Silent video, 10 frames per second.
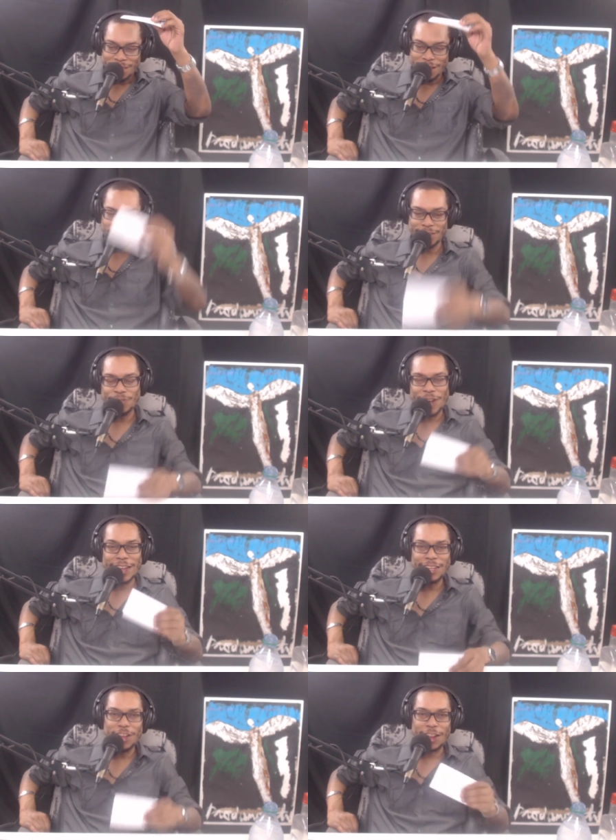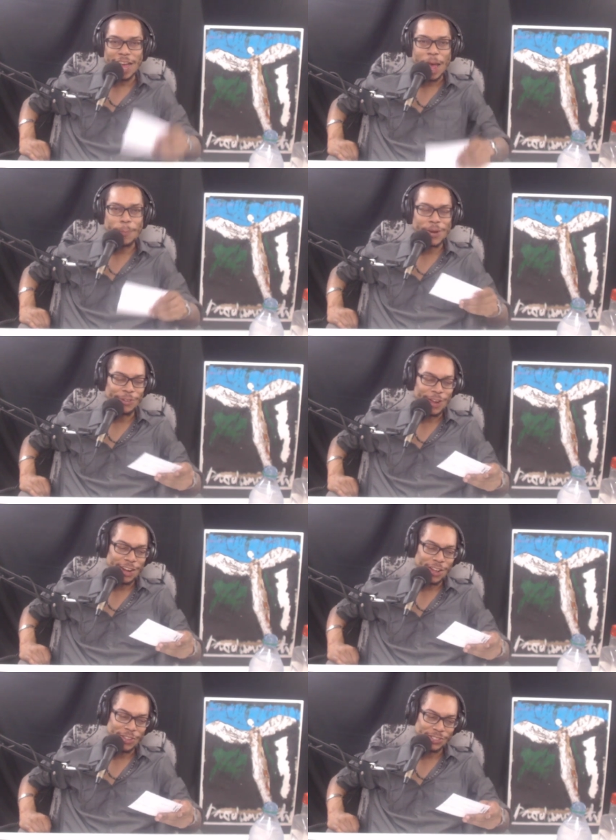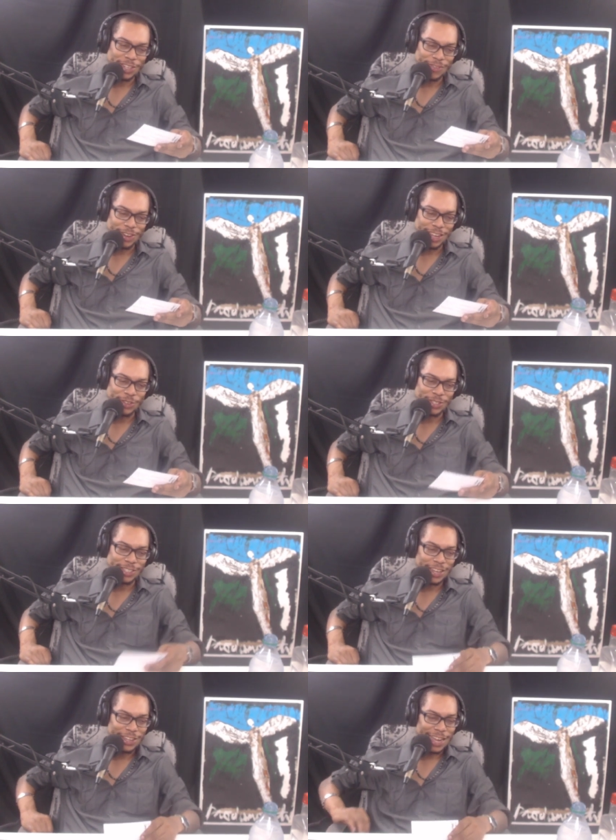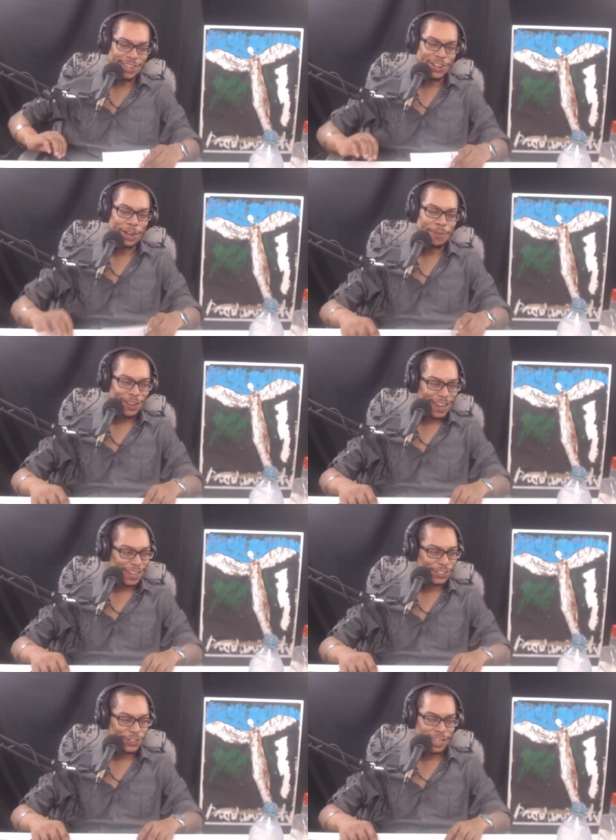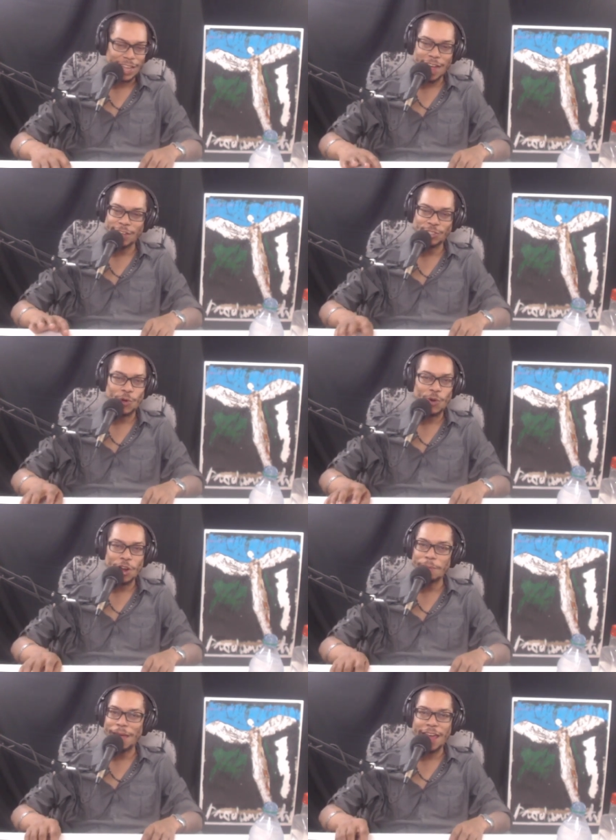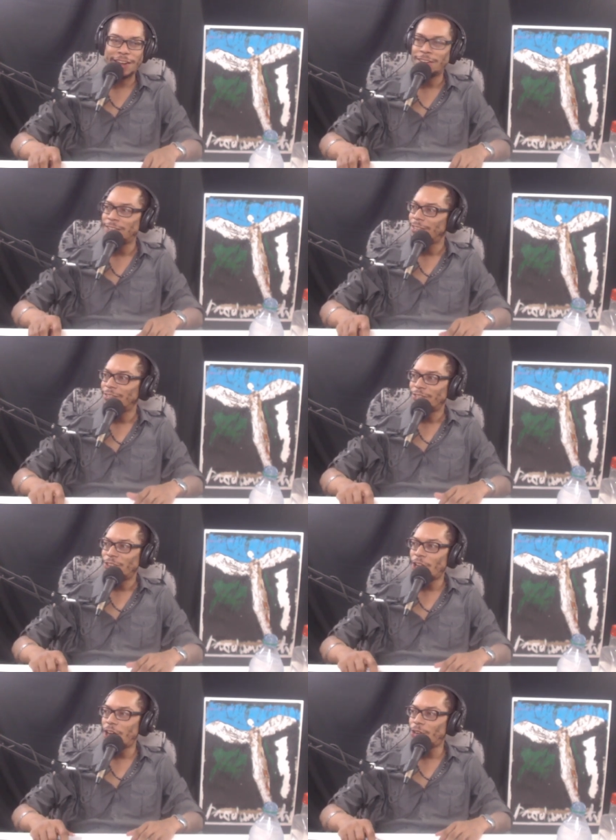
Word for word: it's finally all happening, right? All this stuff that I used to tell you guys all about last year. Like, guys, don't worry, man. You know,